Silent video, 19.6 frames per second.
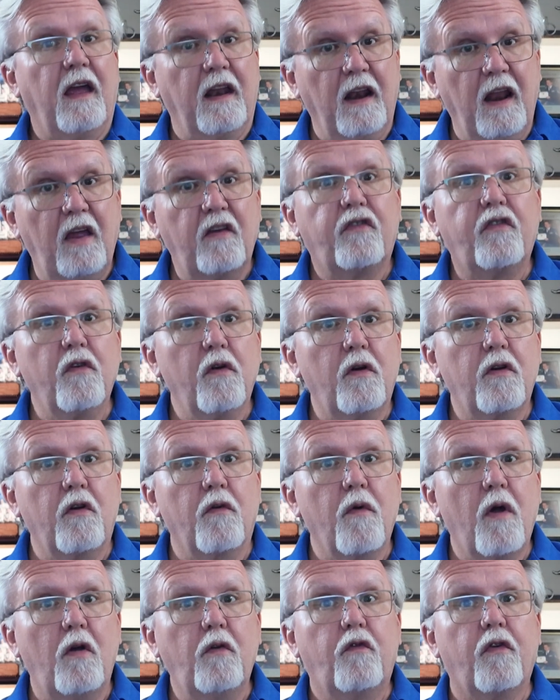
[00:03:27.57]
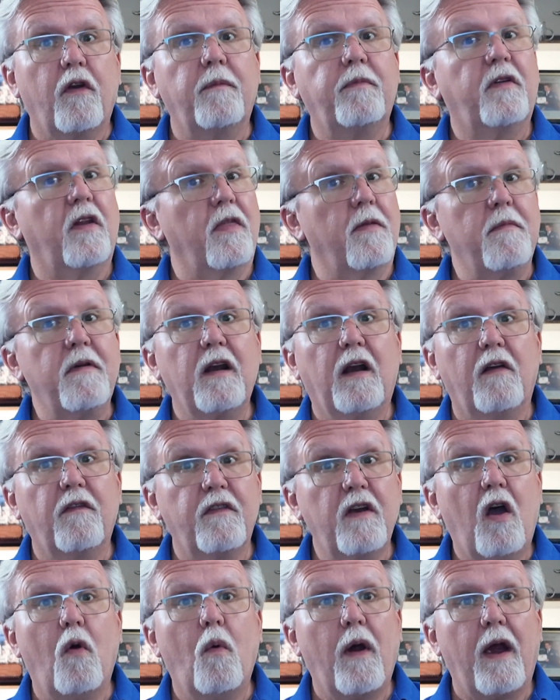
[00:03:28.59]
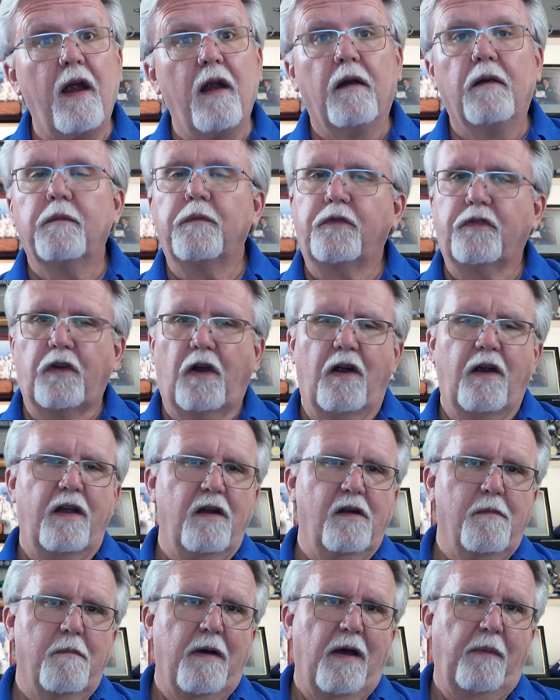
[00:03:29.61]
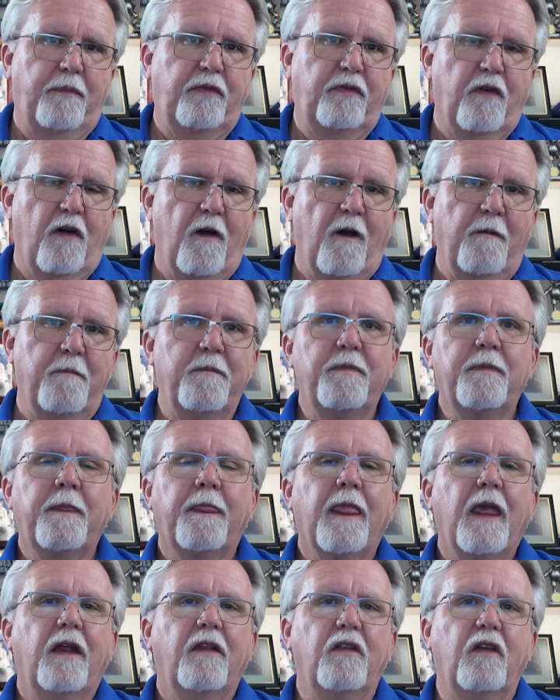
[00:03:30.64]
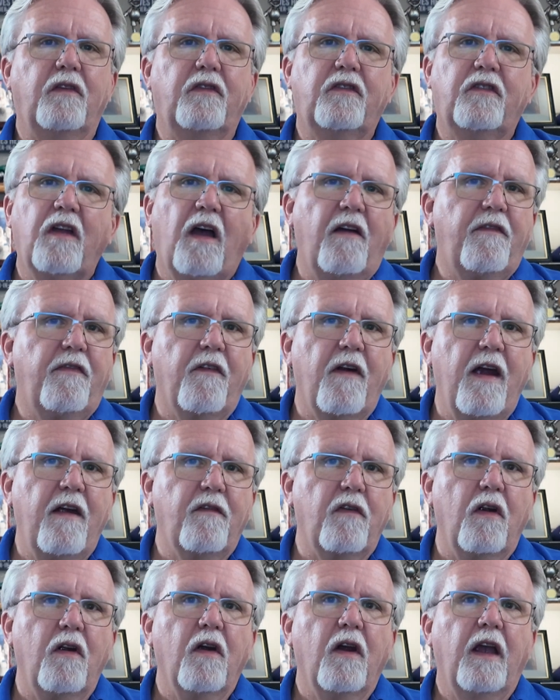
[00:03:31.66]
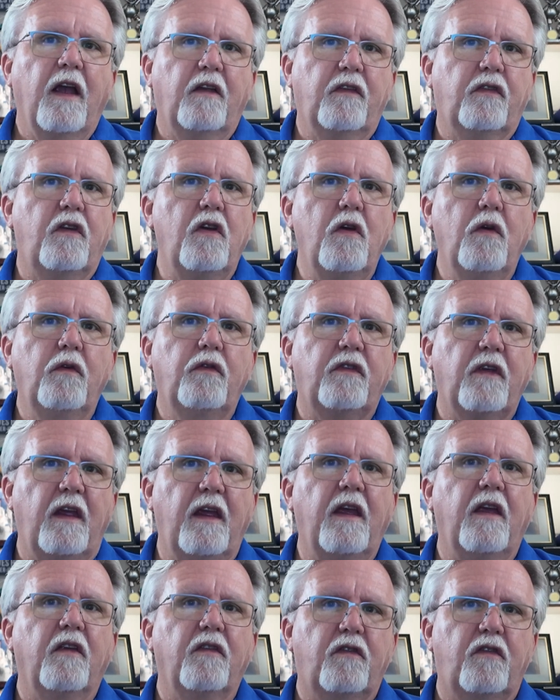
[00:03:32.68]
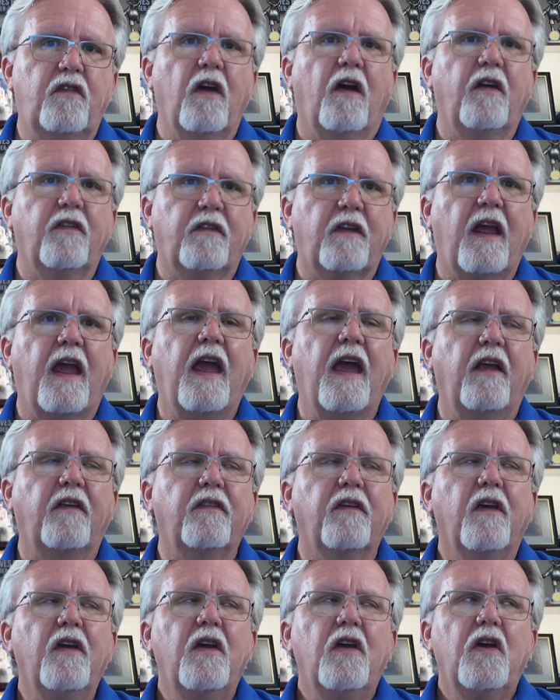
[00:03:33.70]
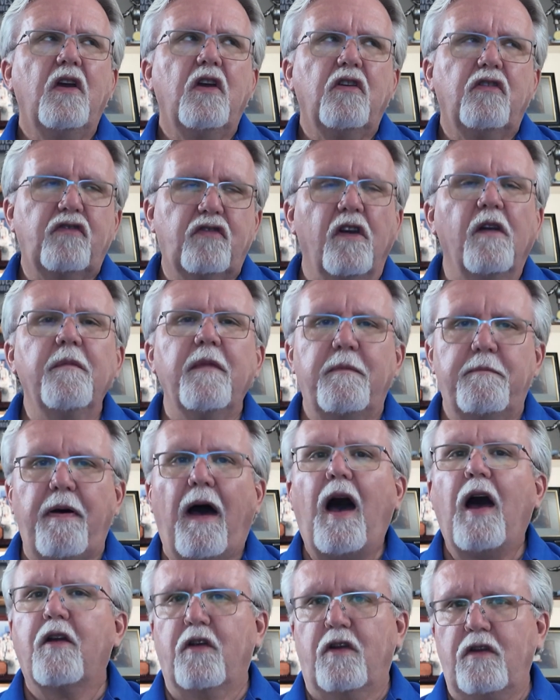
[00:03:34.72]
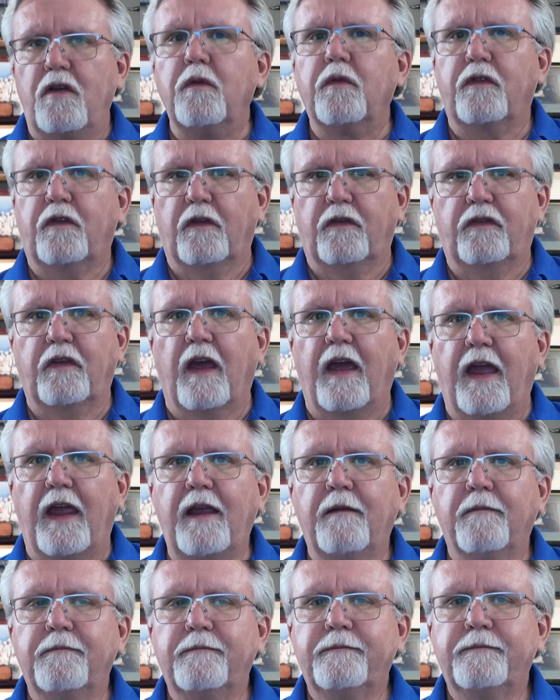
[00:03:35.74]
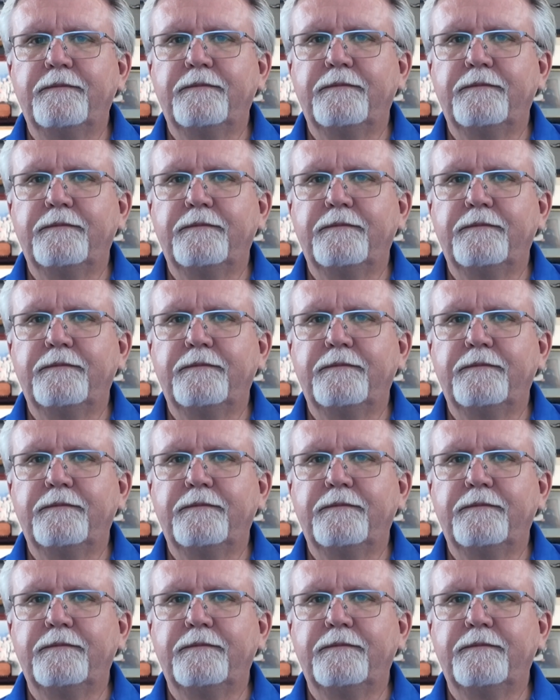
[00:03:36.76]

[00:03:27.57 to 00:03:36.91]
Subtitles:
Unless you're on a road trip to the middle of nowhere, sorry, Uncle Bob's Farm, the stuck forever excuse is just as Sherman Potter used to say,